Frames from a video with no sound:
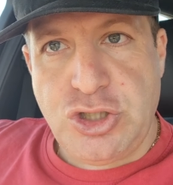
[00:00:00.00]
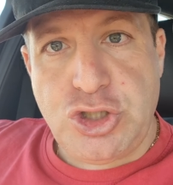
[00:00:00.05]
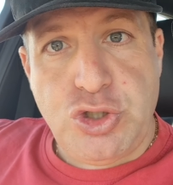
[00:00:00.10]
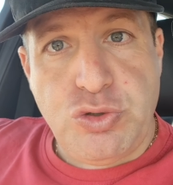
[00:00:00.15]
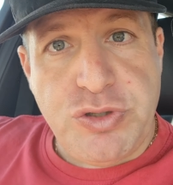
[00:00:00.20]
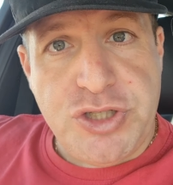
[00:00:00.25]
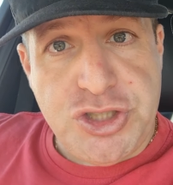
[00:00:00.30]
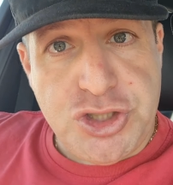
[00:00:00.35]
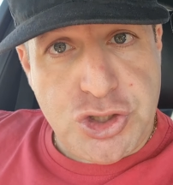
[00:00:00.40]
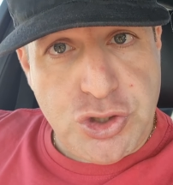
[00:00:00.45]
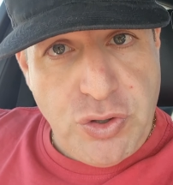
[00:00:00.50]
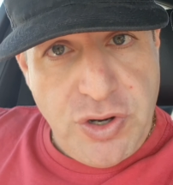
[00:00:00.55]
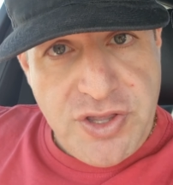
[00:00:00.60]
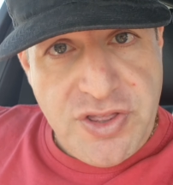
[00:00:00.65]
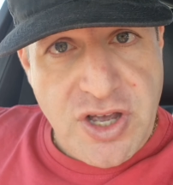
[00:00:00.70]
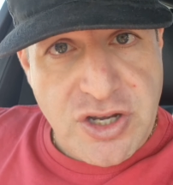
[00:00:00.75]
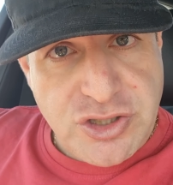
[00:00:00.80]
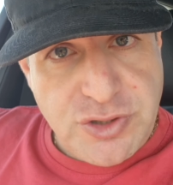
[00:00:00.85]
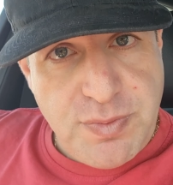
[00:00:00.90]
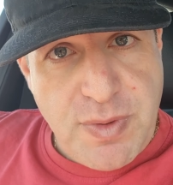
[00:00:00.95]
to
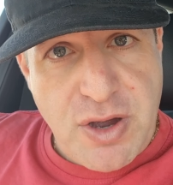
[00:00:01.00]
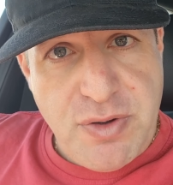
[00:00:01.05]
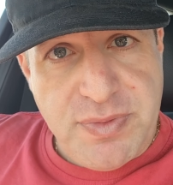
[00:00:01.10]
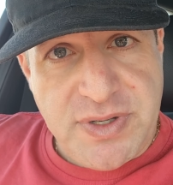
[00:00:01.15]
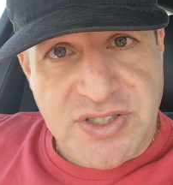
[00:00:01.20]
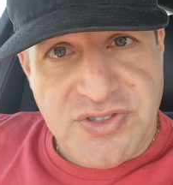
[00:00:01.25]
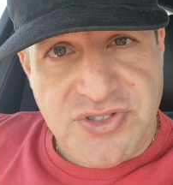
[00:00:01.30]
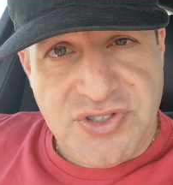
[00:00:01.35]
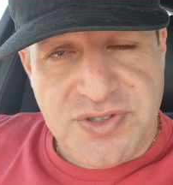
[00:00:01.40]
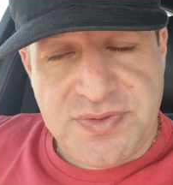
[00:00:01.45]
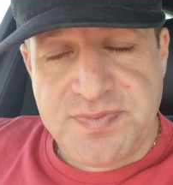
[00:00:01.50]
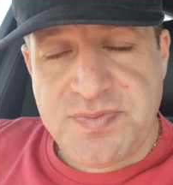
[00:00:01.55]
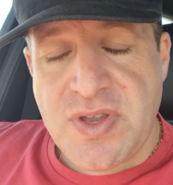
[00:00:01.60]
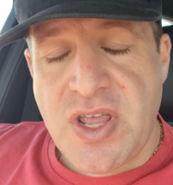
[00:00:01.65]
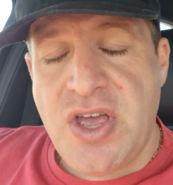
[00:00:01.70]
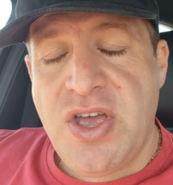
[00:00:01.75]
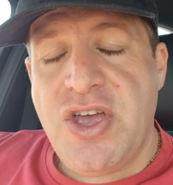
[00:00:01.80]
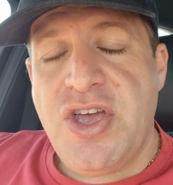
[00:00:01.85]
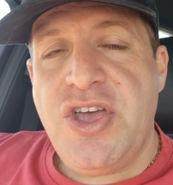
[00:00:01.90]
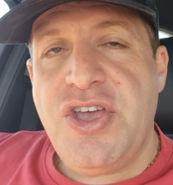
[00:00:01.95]
enjoy those moments
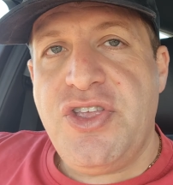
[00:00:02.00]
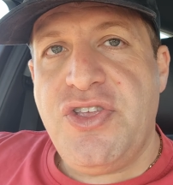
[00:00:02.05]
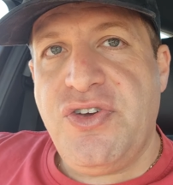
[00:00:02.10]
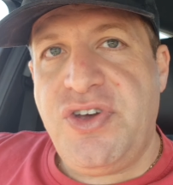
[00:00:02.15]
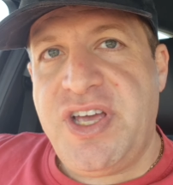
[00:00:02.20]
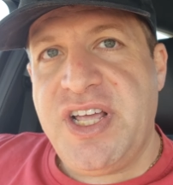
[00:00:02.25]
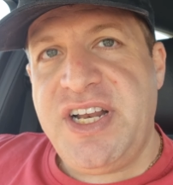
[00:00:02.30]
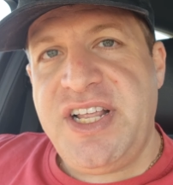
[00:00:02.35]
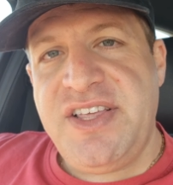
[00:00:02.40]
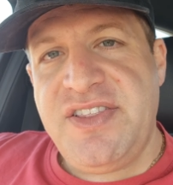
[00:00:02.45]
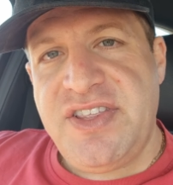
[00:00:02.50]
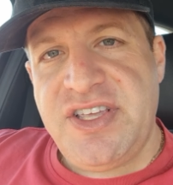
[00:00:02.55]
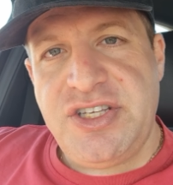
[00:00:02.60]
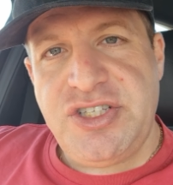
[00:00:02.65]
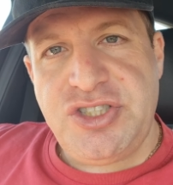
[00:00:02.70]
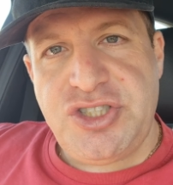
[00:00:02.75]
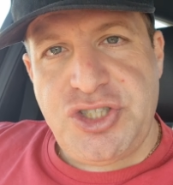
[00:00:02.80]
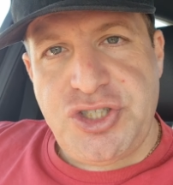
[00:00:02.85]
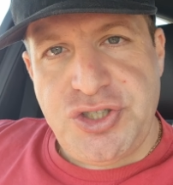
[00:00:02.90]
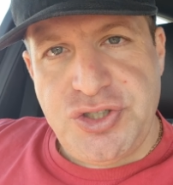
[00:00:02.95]
you can
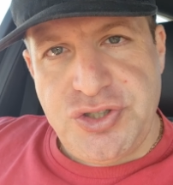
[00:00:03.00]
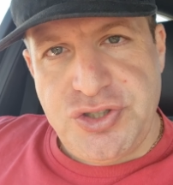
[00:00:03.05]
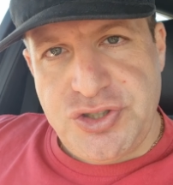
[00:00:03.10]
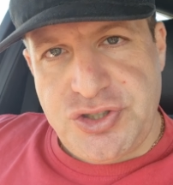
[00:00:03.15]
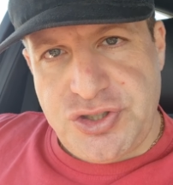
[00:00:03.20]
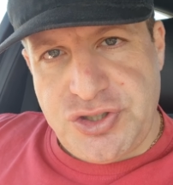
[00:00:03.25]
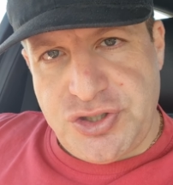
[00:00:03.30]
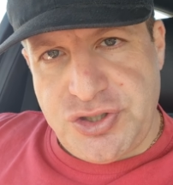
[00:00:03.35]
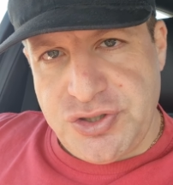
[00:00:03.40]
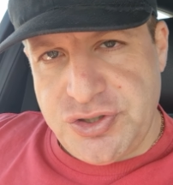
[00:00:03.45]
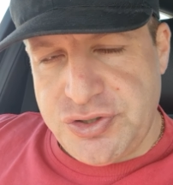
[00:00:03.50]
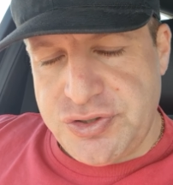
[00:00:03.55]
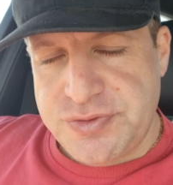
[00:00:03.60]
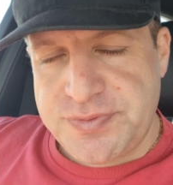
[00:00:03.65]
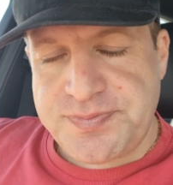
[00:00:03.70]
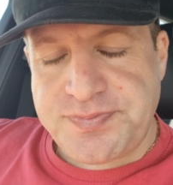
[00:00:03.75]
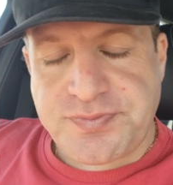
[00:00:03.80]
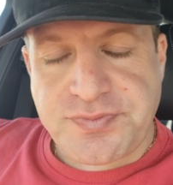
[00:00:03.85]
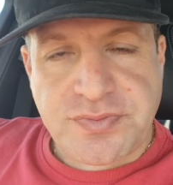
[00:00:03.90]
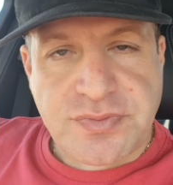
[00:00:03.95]
either choose to